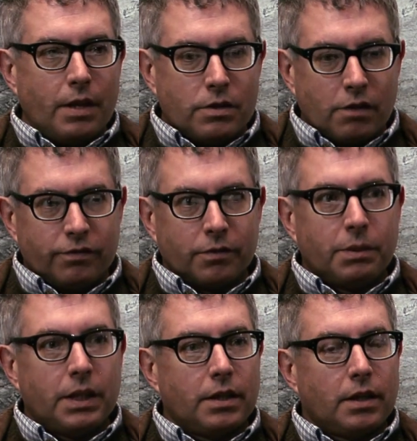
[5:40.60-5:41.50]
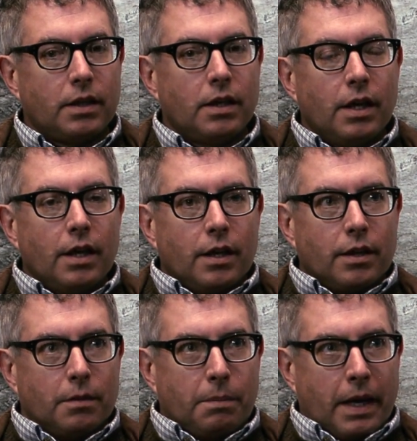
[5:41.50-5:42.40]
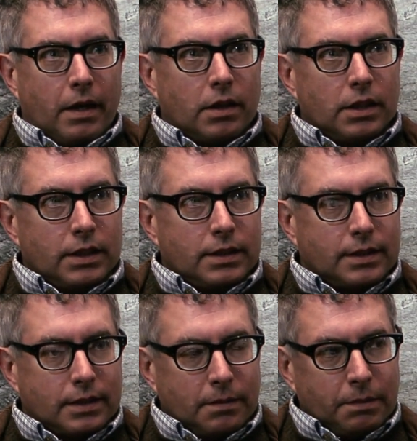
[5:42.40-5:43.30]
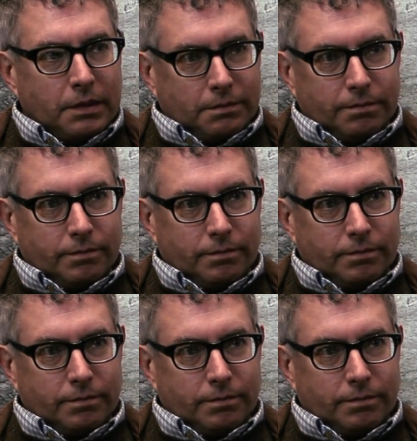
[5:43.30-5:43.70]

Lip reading: So for me, the bear is sleeping